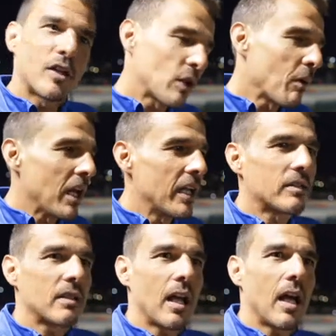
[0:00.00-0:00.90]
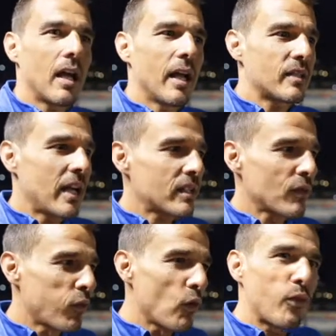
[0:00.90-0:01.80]
It's a release, yeah.
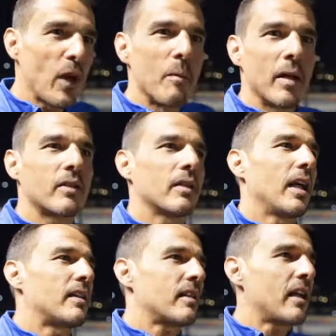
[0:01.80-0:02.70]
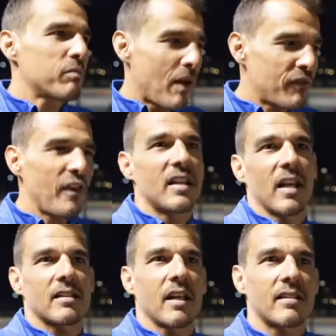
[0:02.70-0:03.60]
It's a fulfillment. It's my
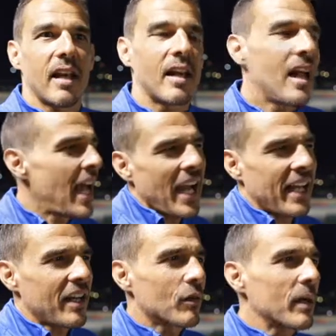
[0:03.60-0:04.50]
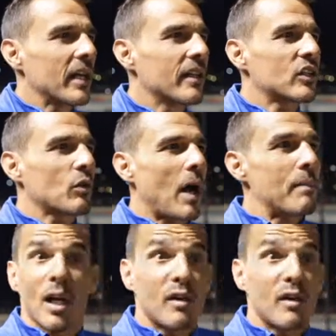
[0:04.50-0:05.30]
fate, as I said. I cannot really describe